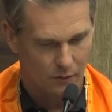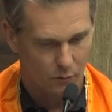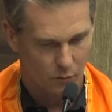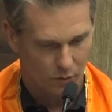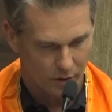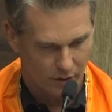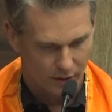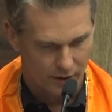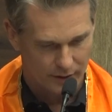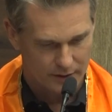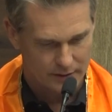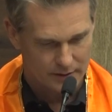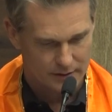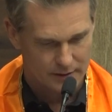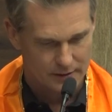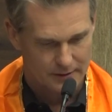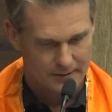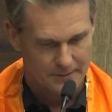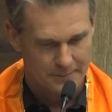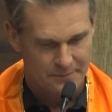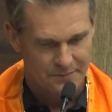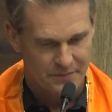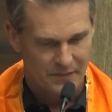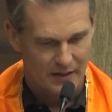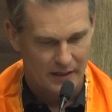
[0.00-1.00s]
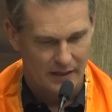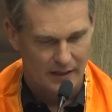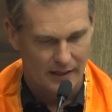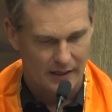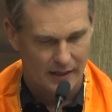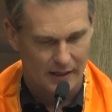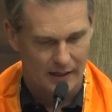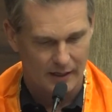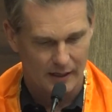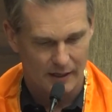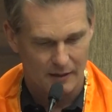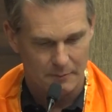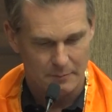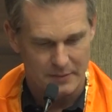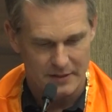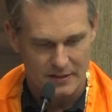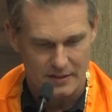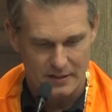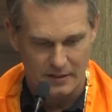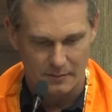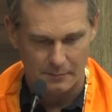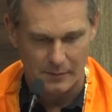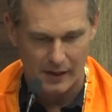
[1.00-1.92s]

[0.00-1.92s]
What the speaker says: words. Mr.